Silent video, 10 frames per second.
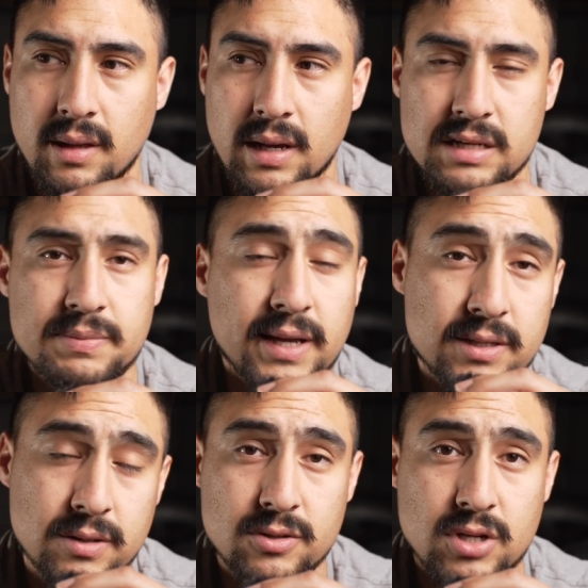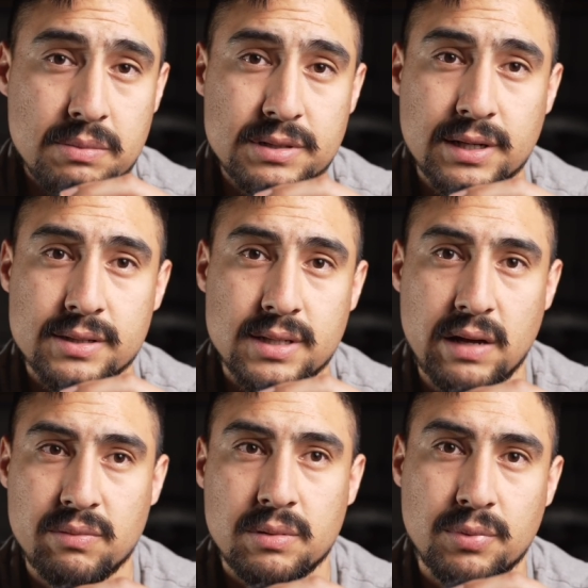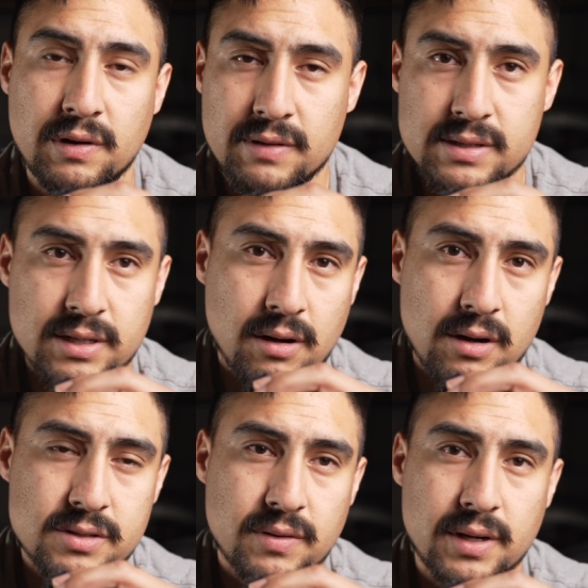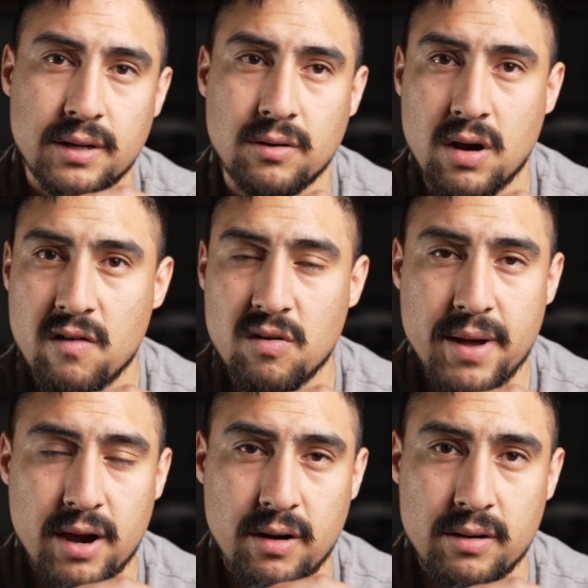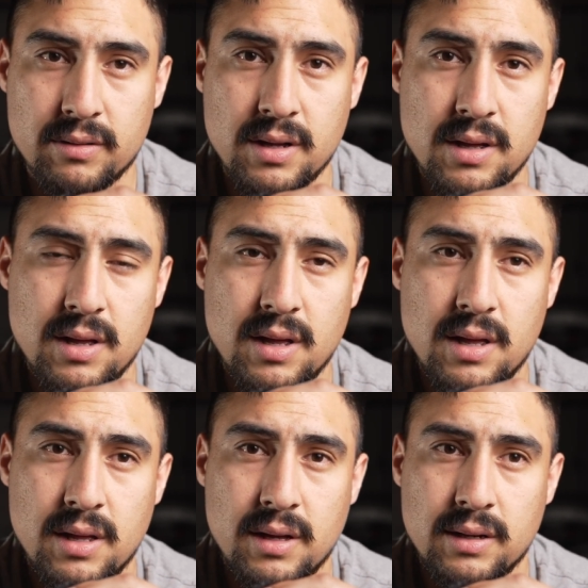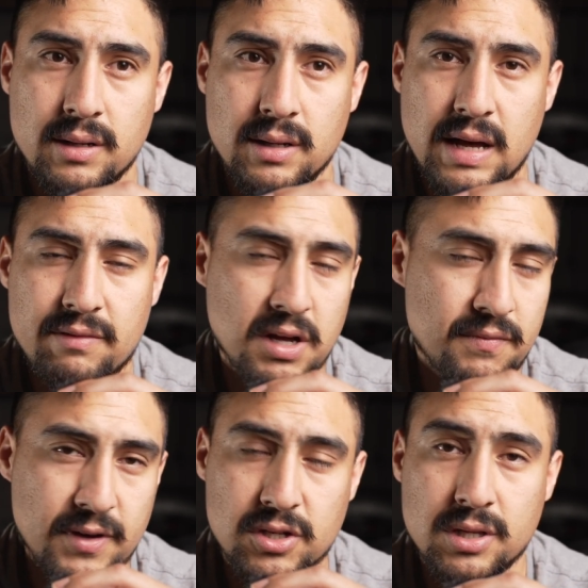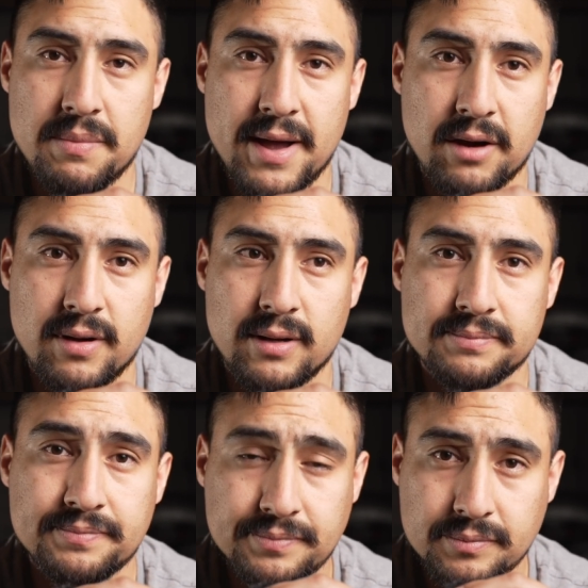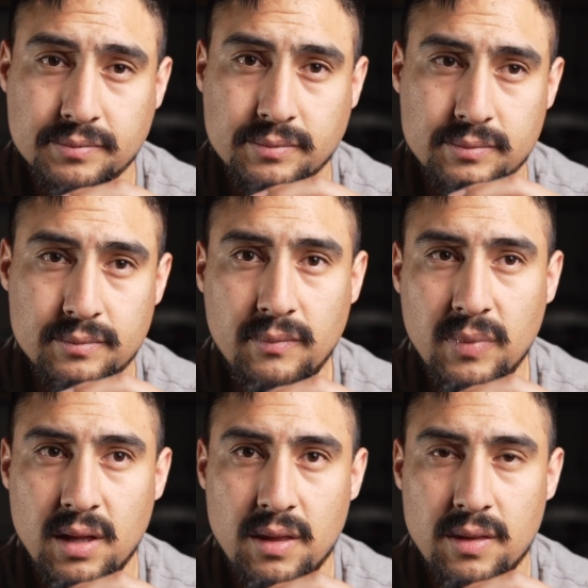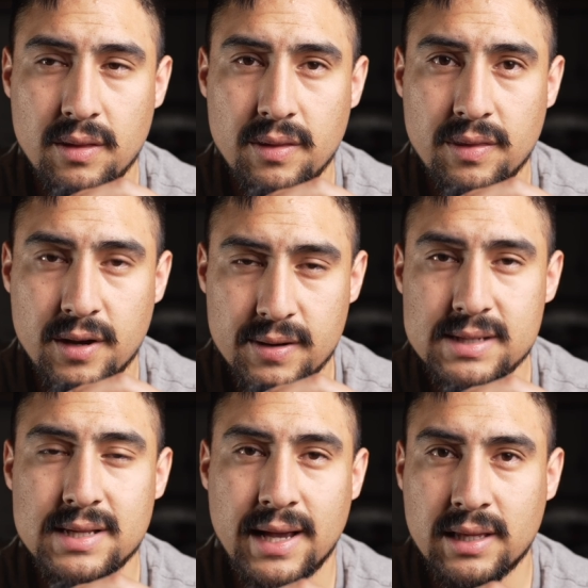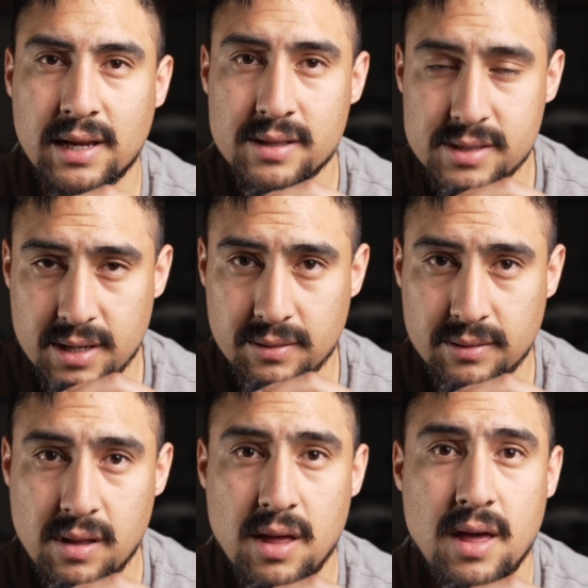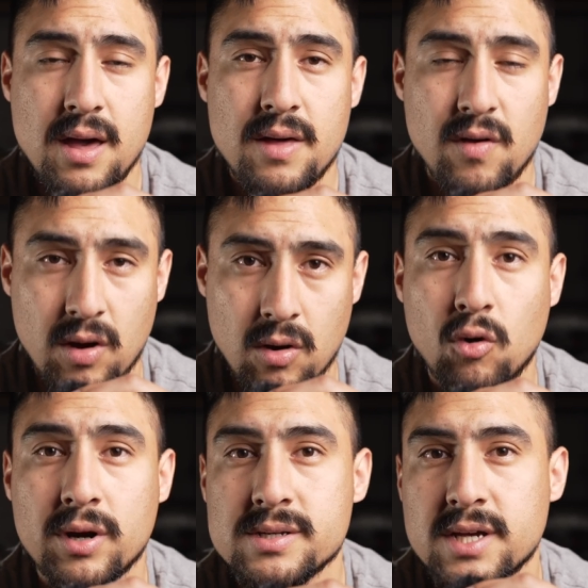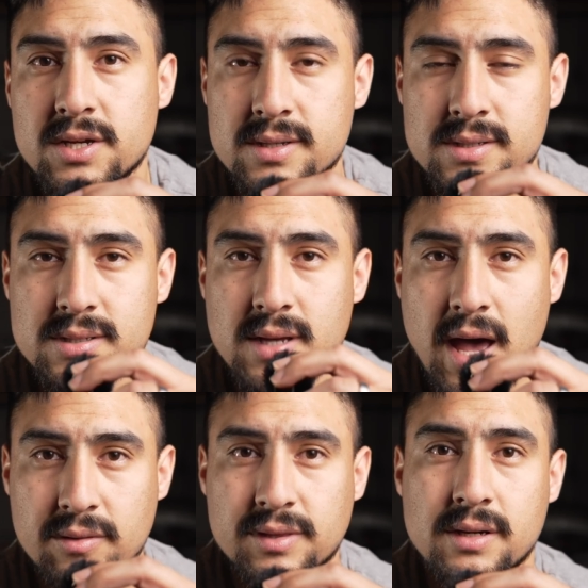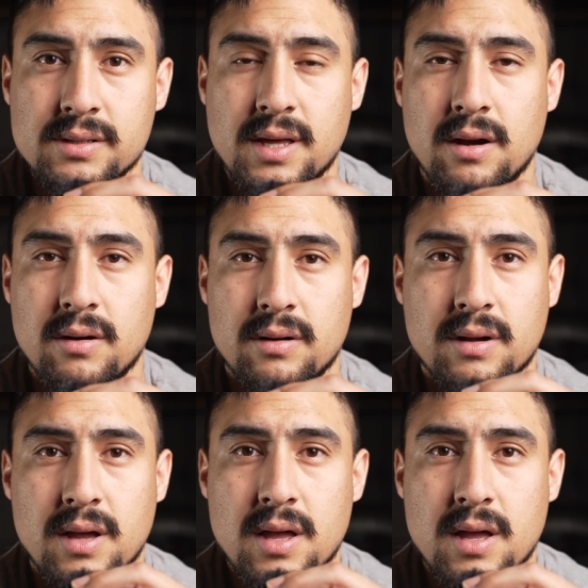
and I'm speaking to those job seekers that have been previously incarcerated or have a background, have a conviction in their background. There is light at the end of the tunnel. There are organizations out there that are